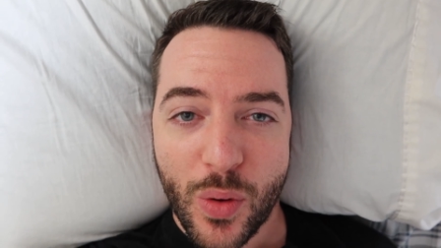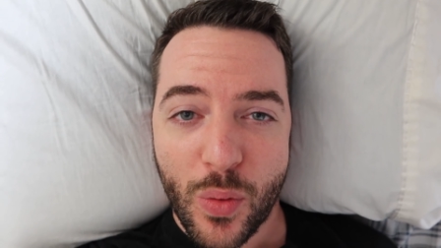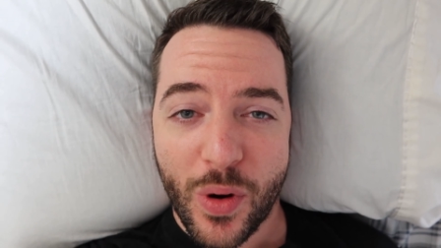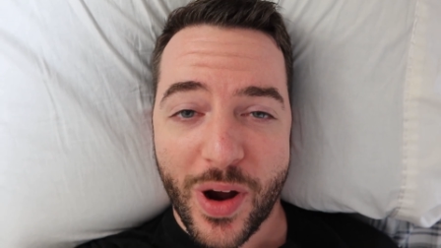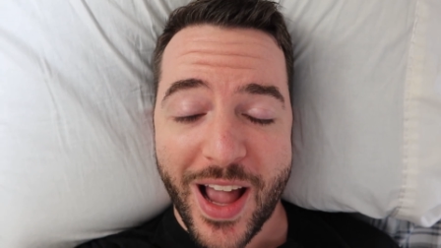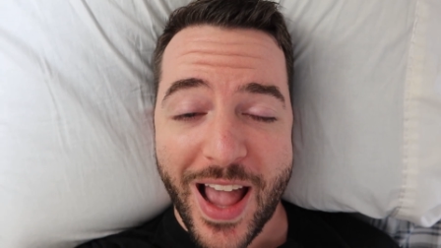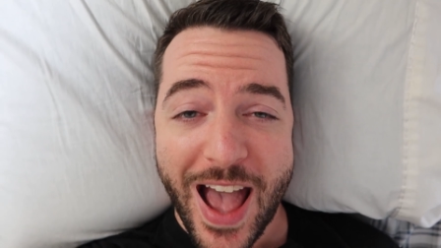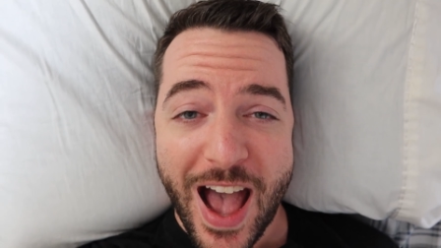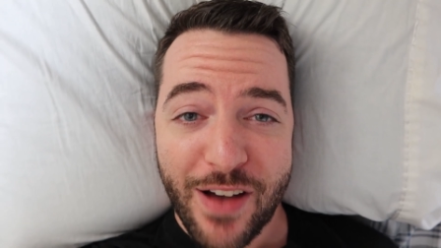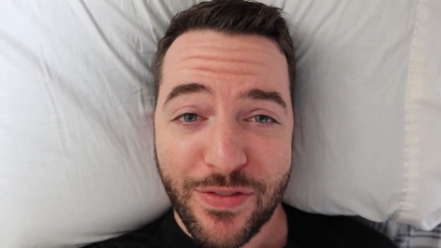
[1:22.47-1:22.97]

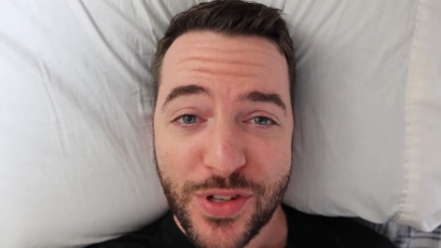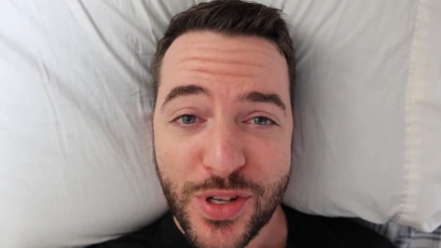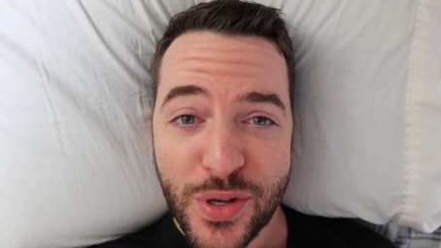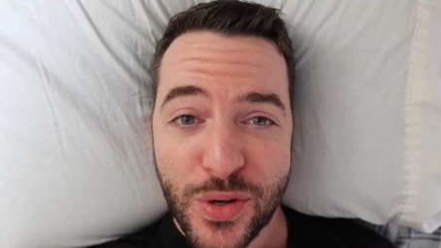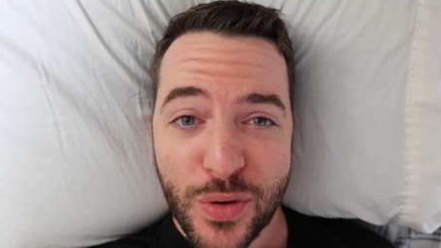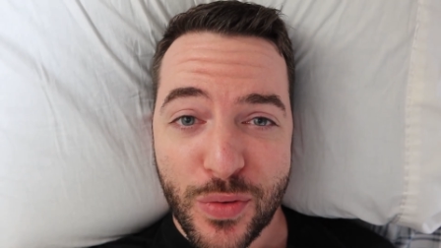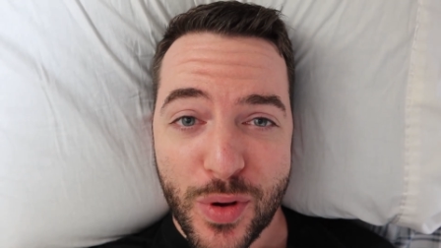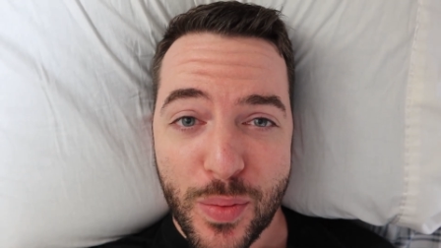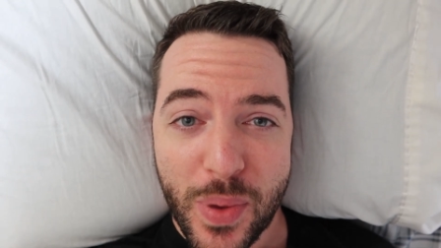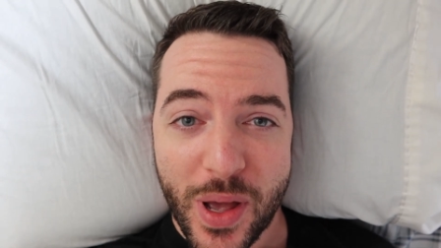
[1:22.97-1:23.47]
where I have to
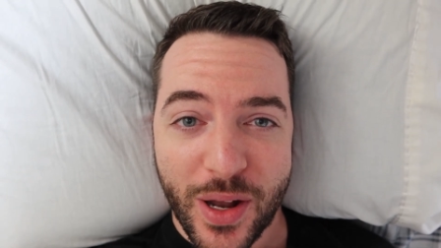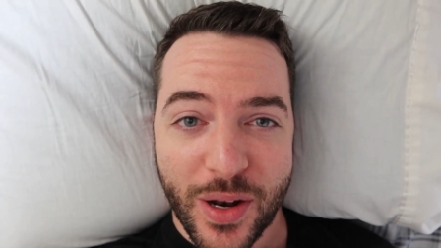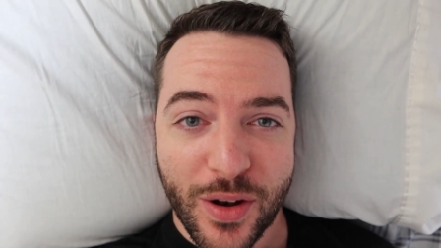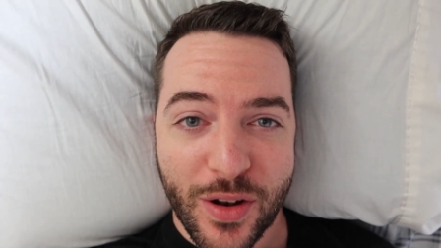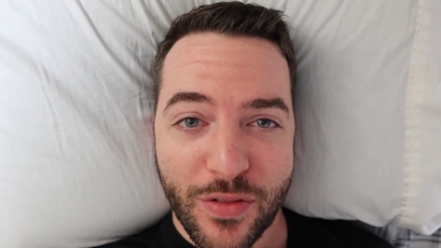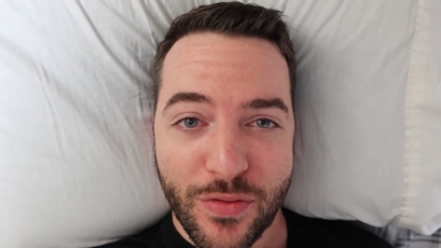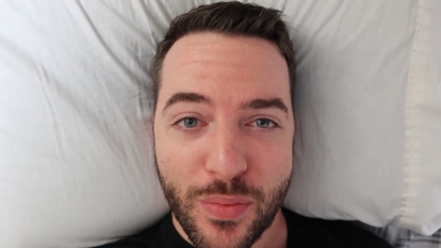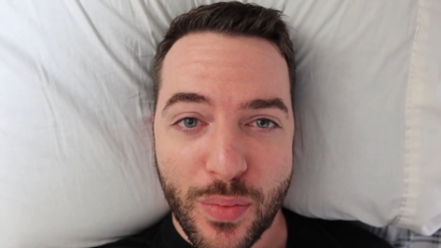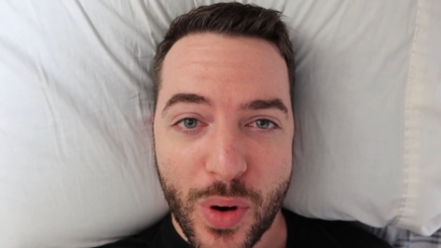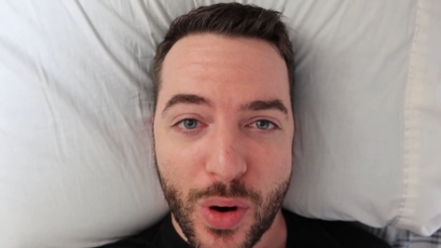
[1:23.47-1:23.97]
do
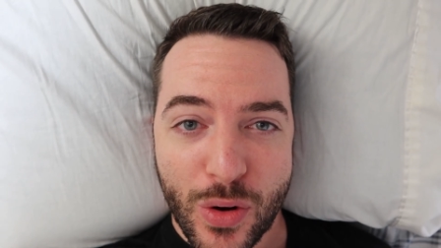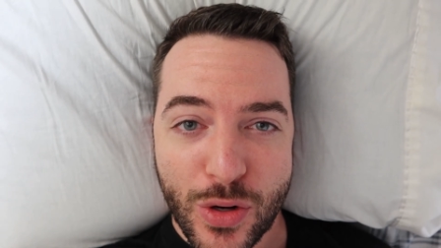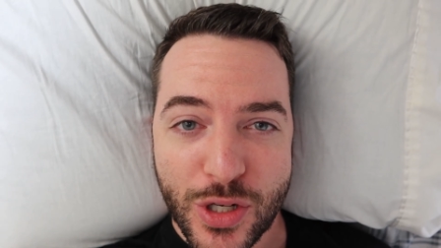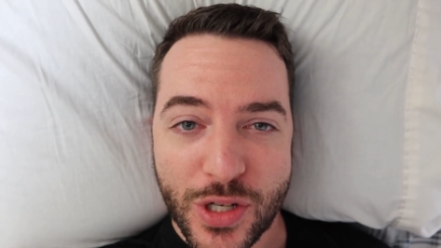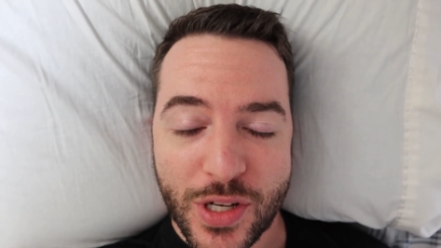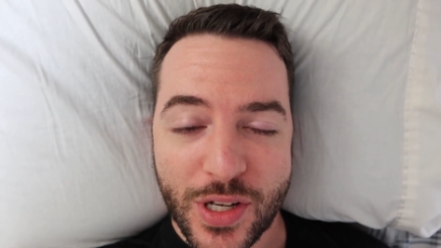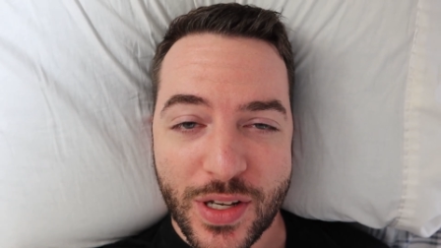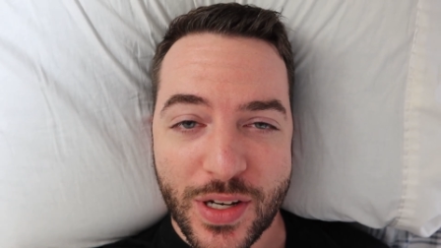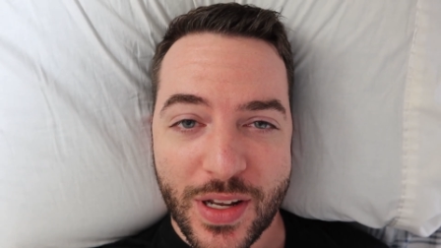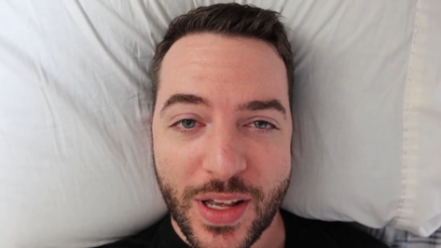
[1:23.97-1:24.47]
repetitive
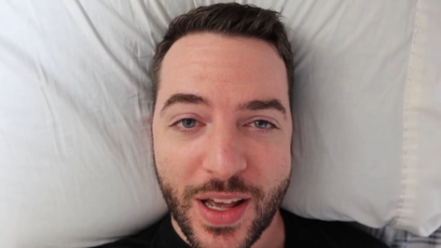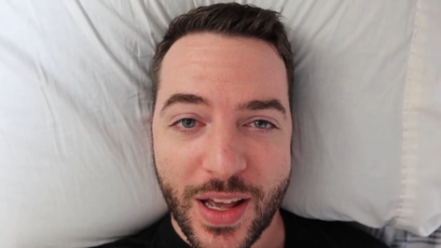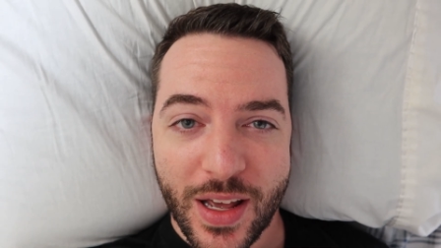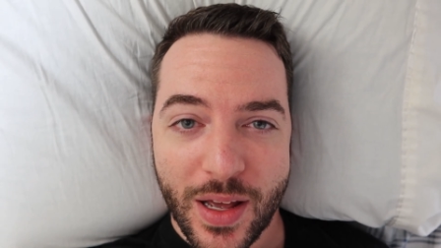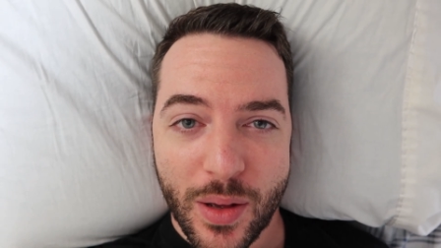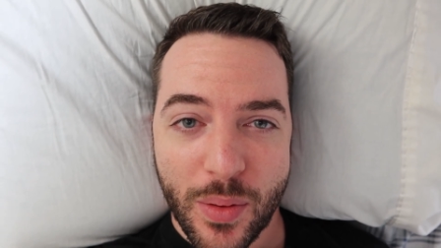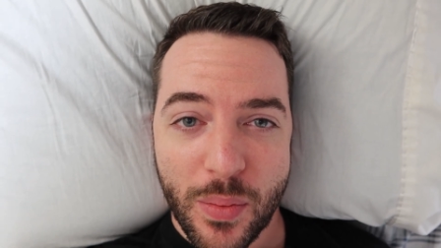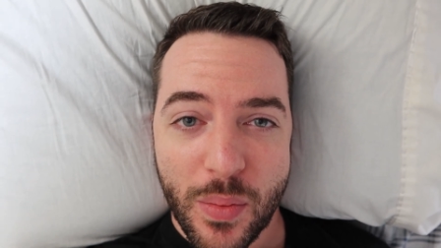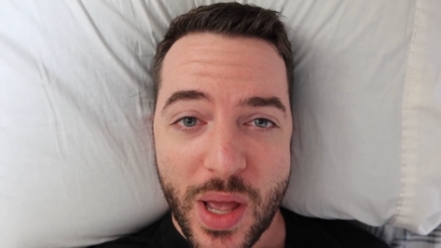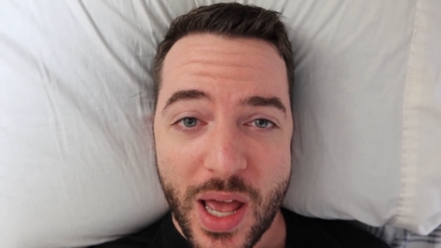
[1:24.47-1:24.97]
motion,
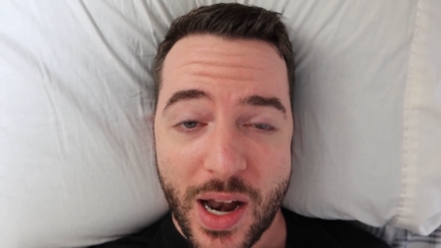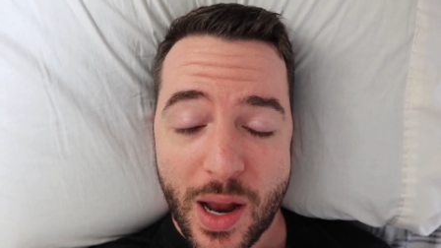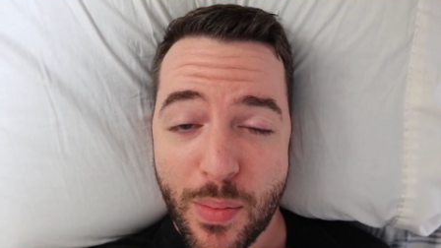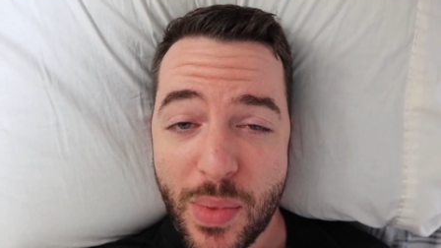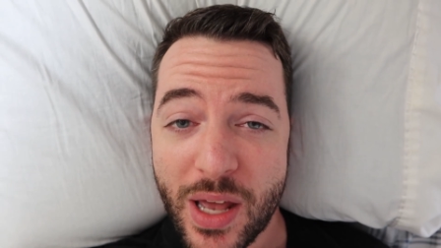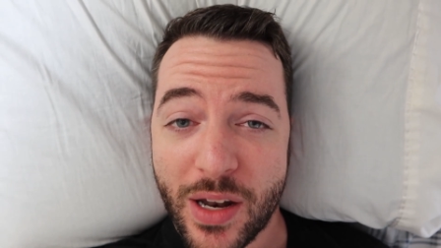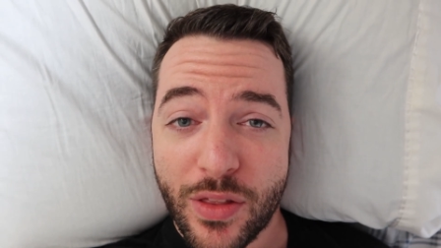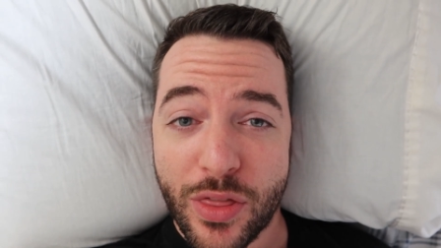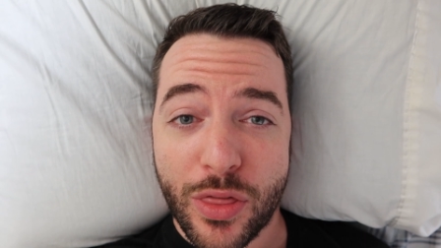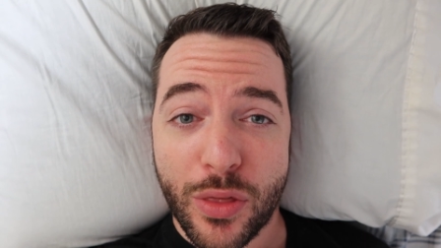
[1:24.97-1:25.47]
and I
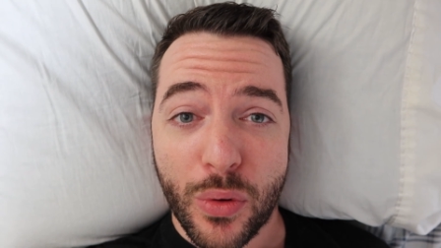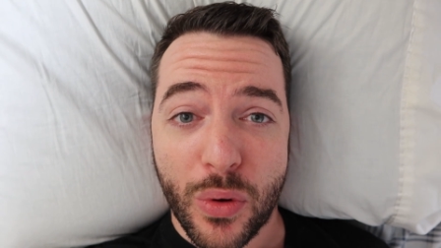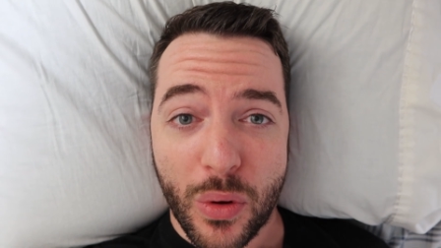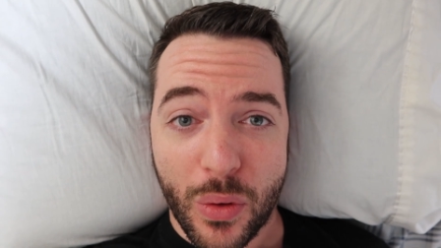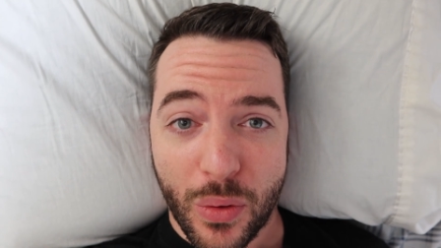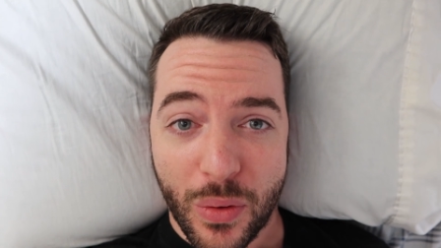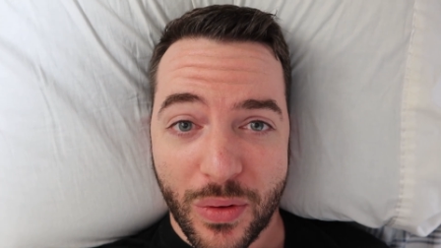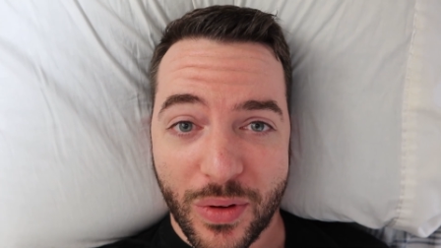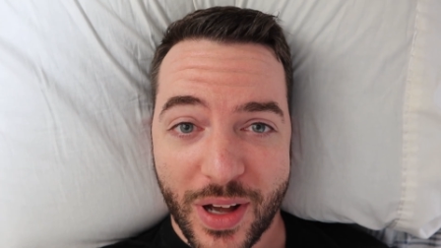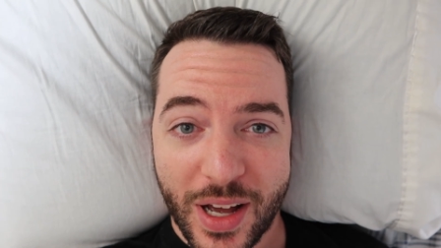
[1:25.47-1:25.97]
made it
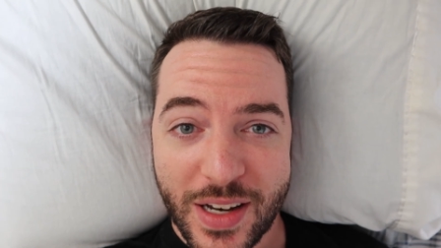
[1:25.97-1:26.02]
through.